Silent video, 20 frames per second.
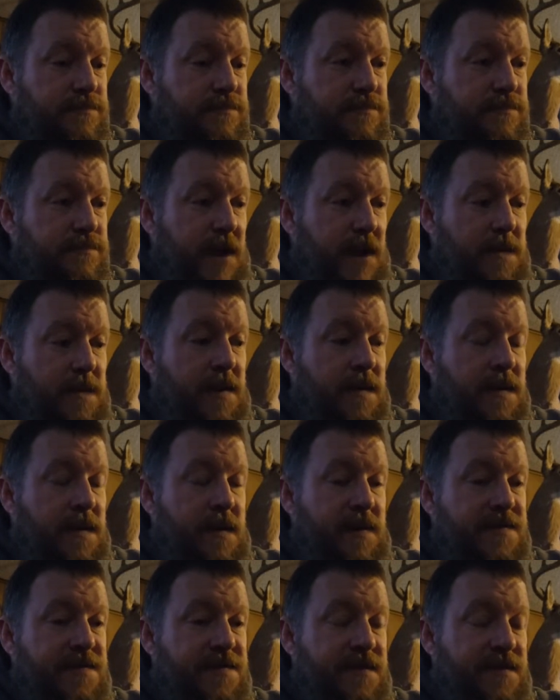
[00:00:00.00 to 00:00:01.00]
really
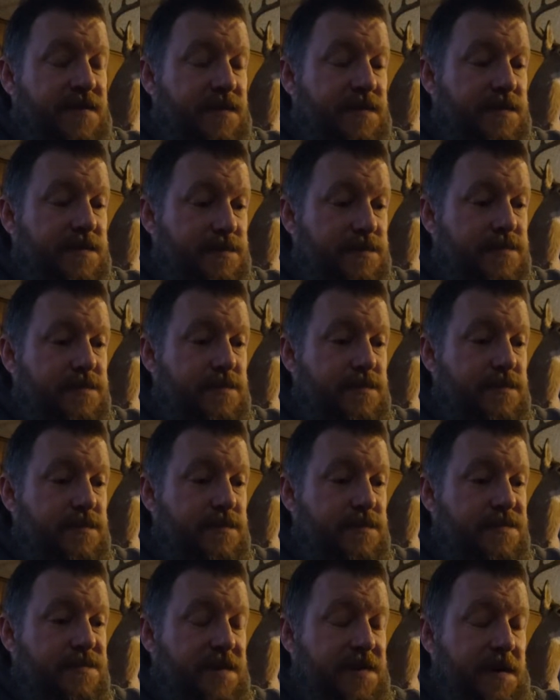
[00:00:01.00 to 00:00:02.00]
want to
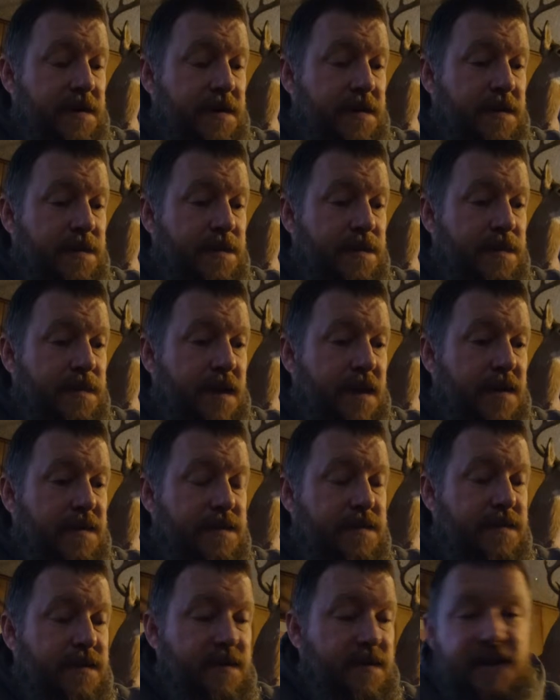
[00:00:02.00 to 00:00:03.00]
shoot them. I
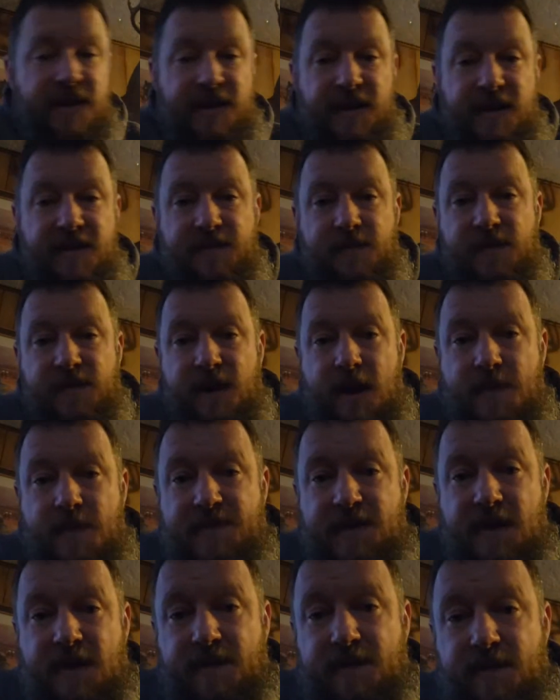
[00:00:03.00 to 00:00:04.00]
need to get some traps
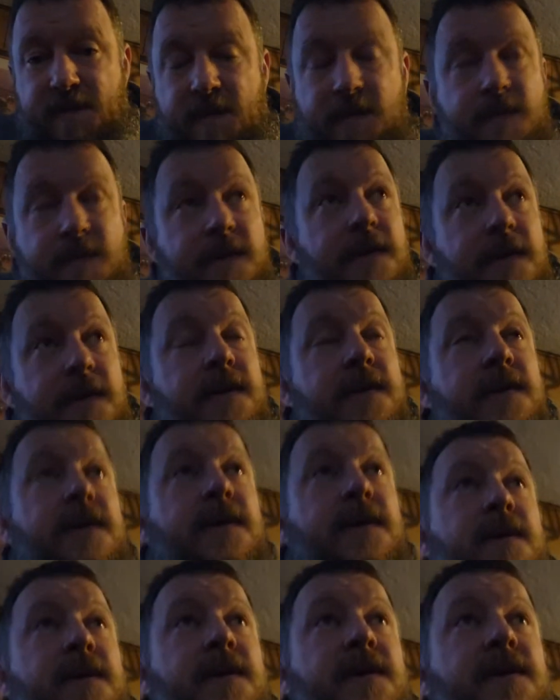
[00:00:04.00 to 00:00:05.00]
out too, but
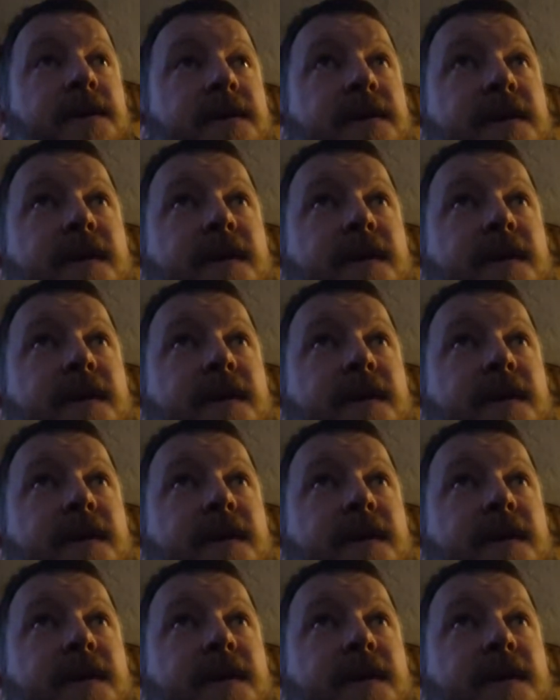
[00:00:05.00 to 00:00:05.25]
like I